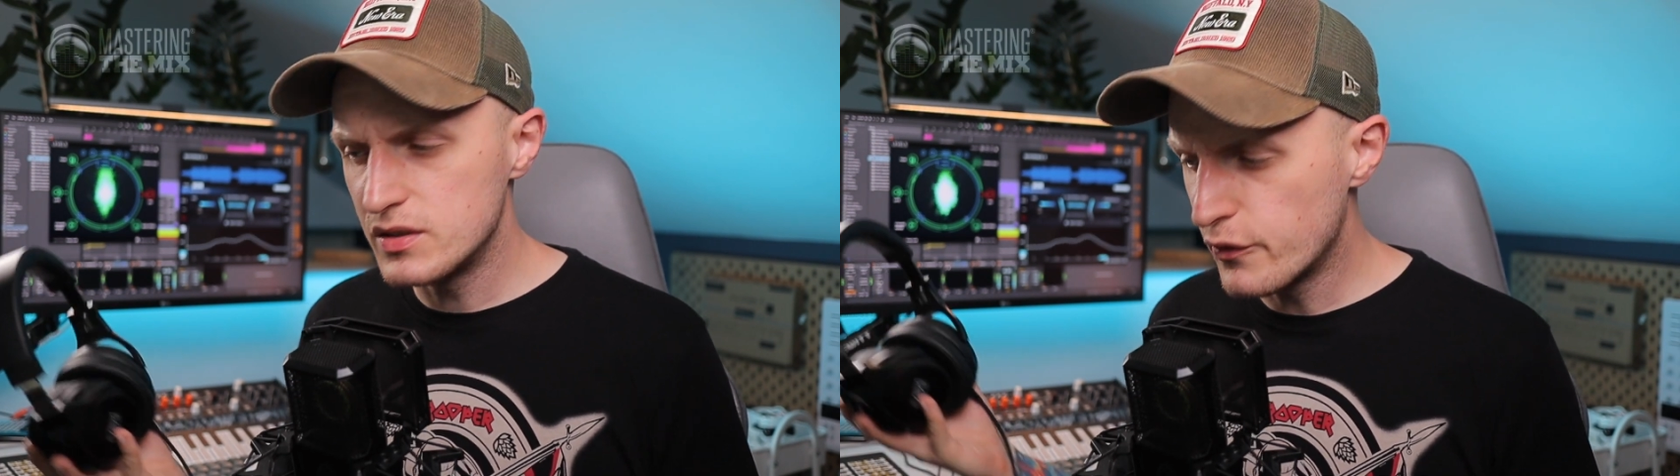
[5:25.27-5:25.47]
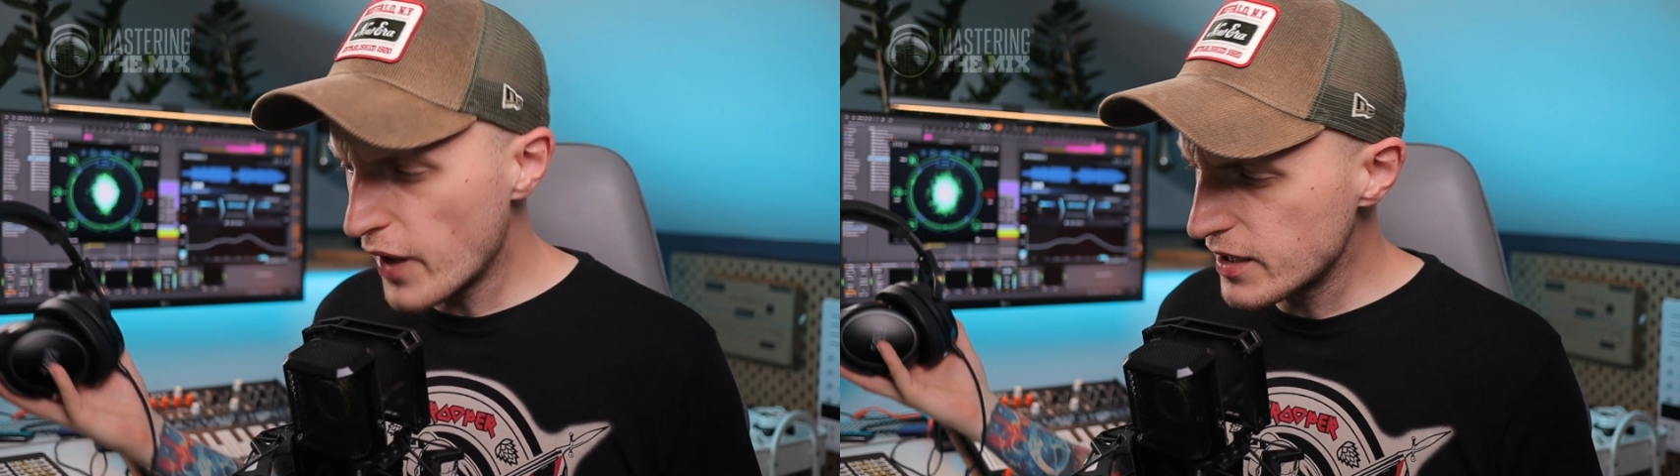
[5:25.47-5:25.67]

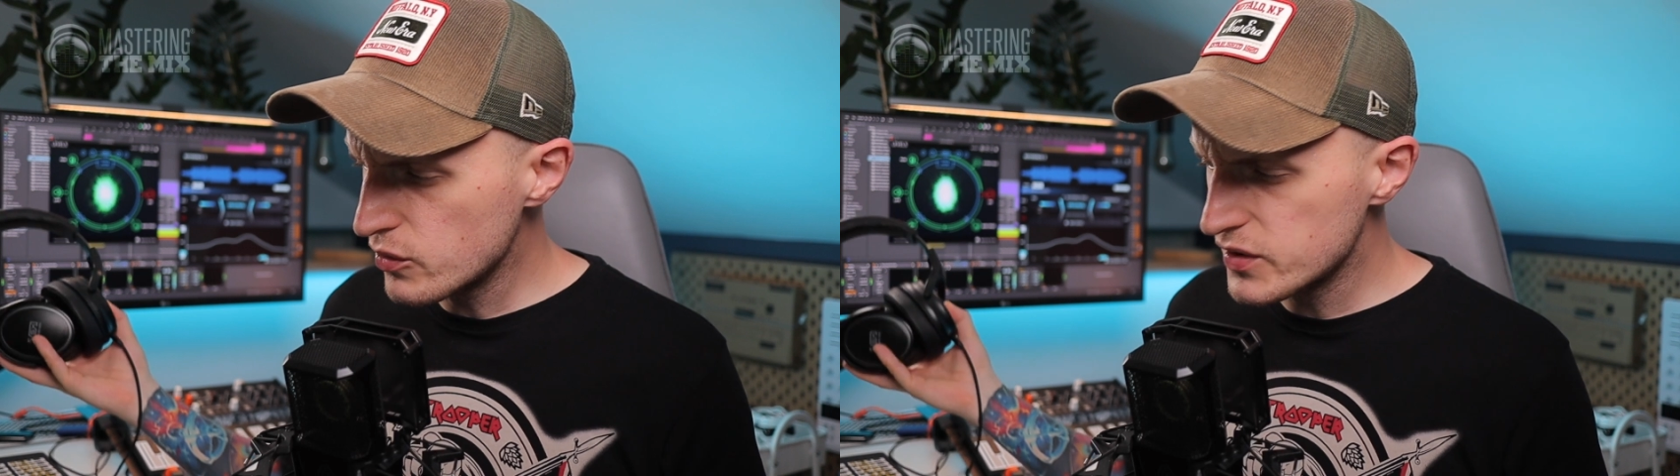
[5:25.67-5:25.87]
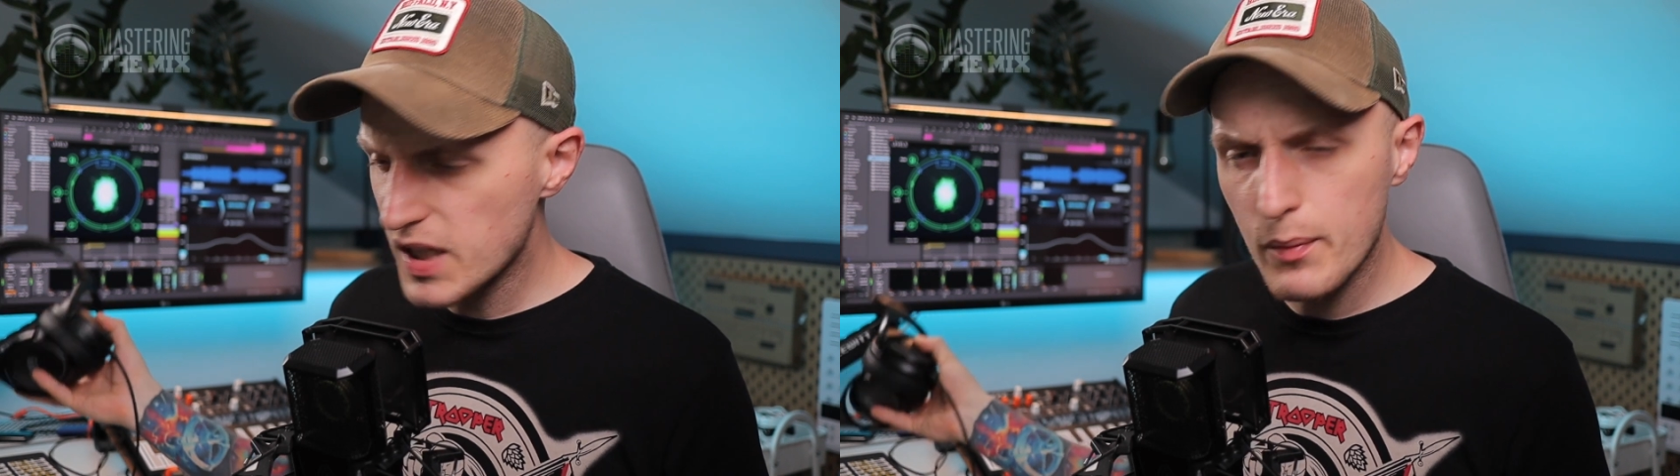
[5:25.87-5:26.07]
the final
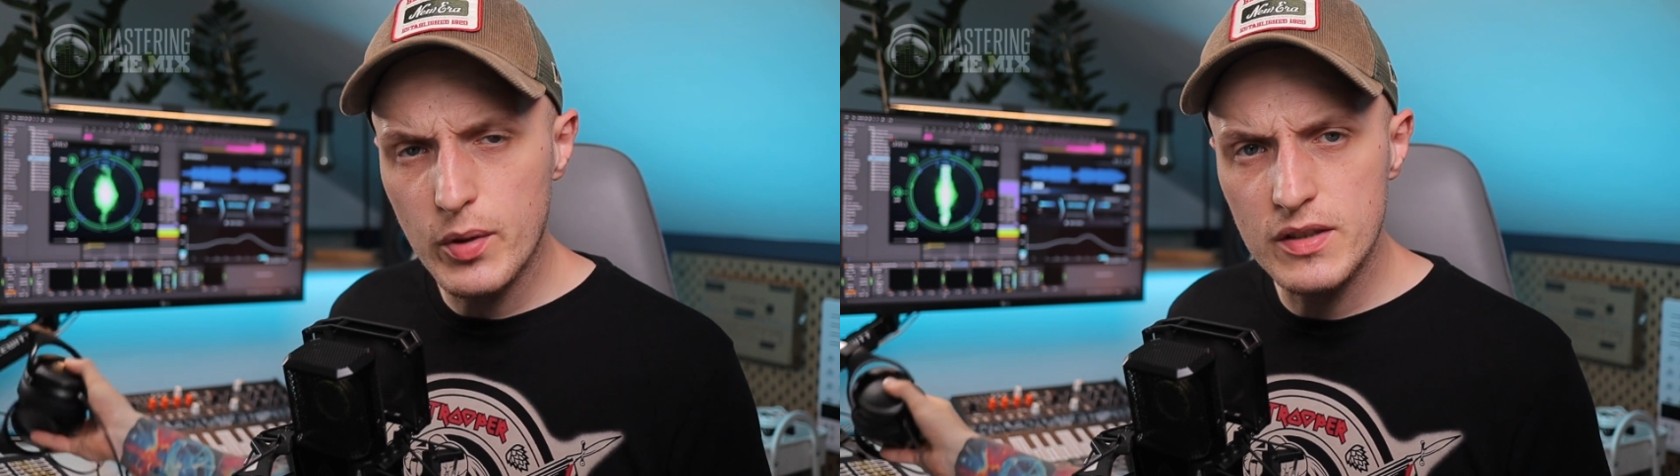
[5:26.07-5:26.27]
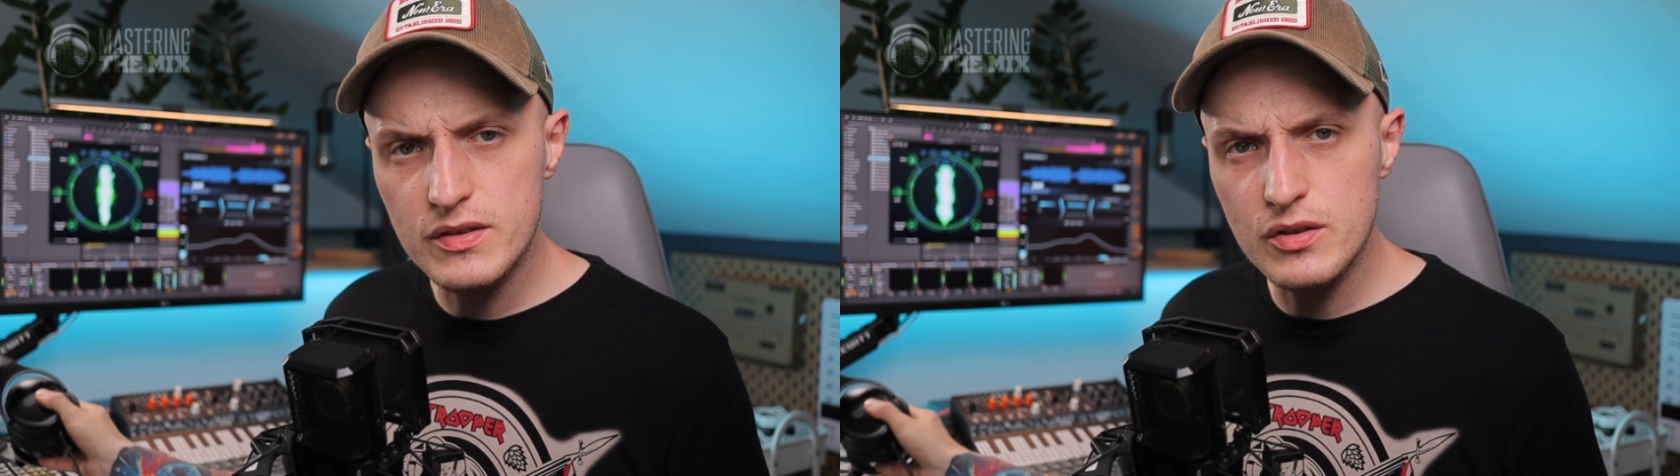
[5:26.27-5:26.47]
step
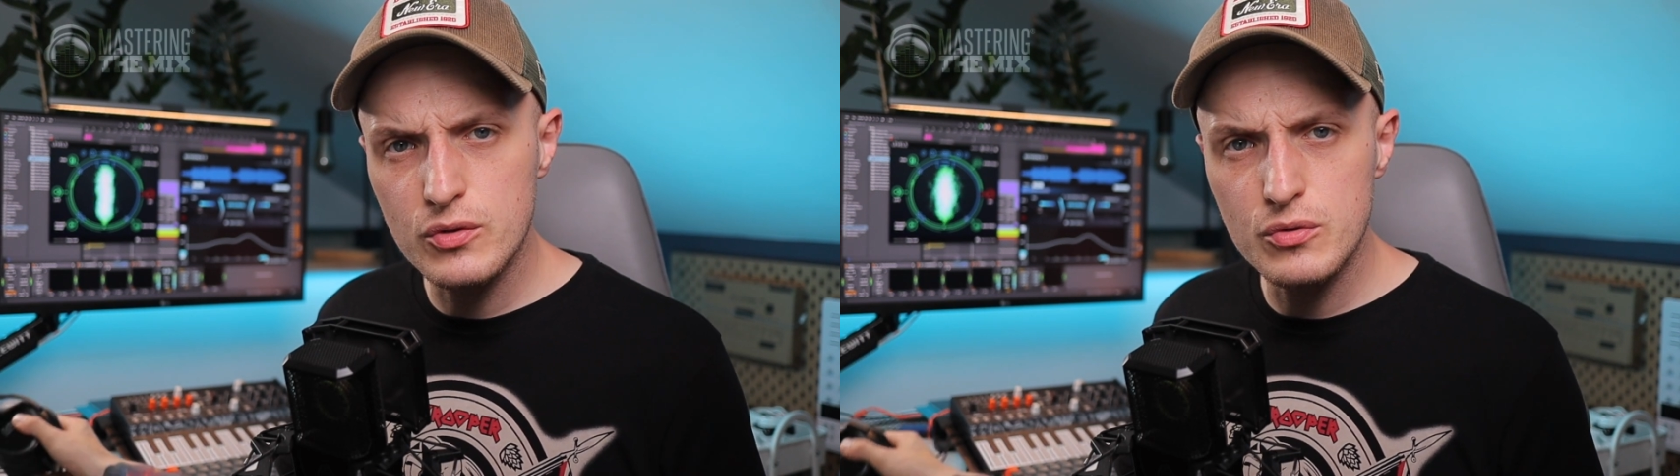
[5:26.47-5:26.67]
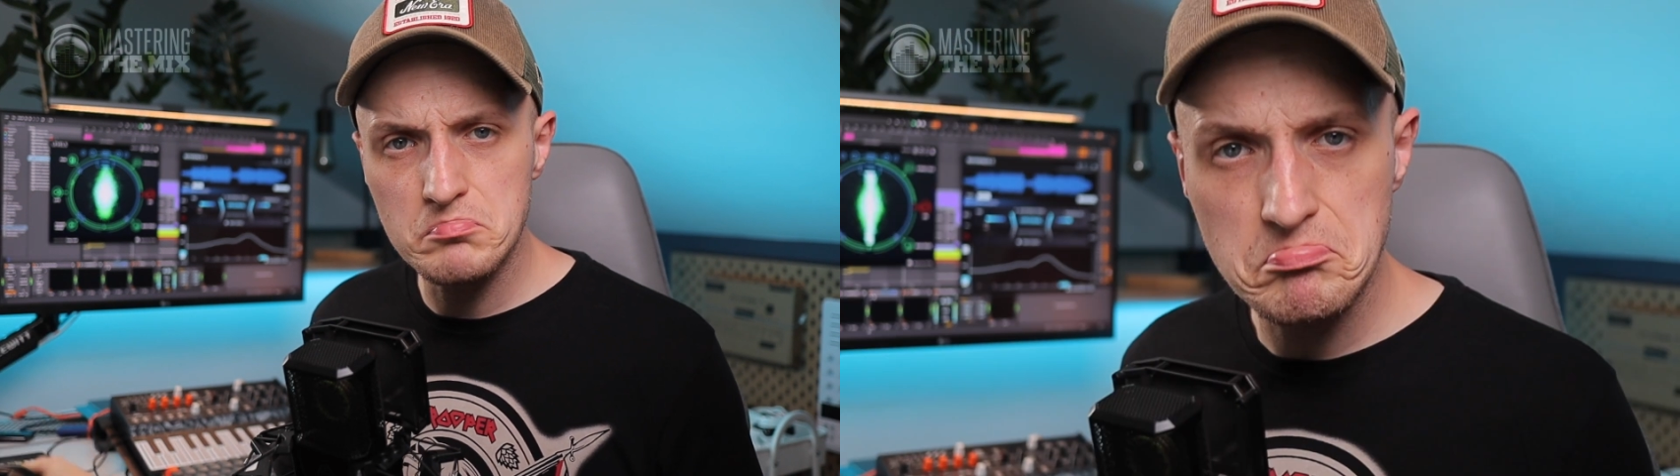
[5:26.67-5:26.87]
is
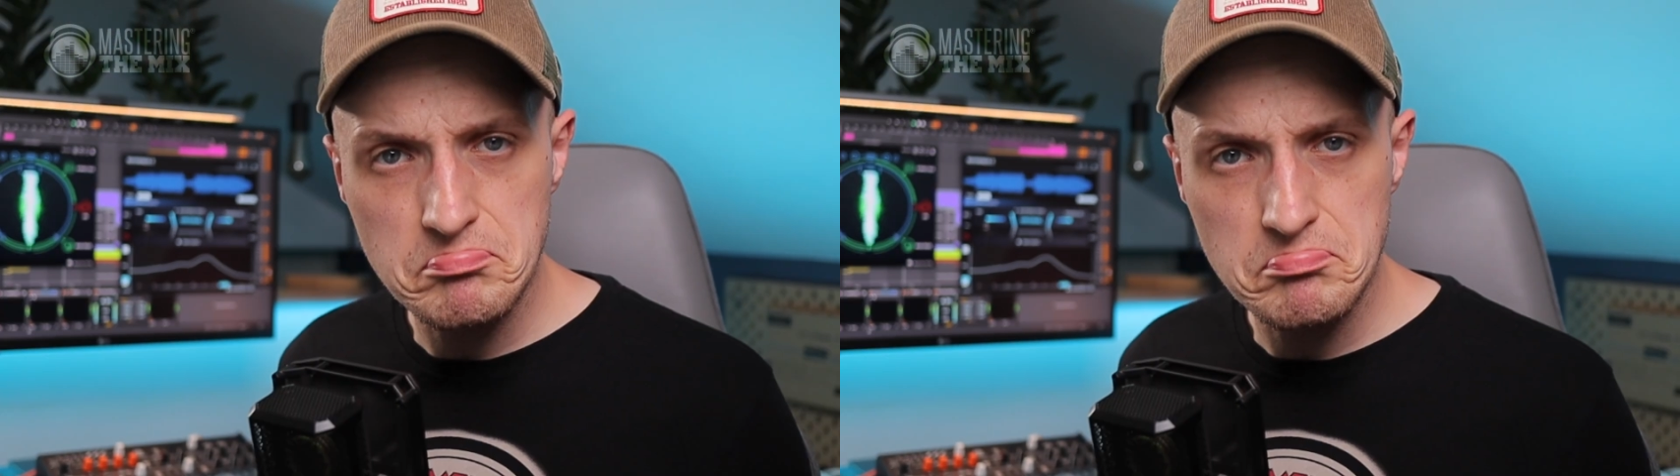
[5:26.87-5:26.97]
to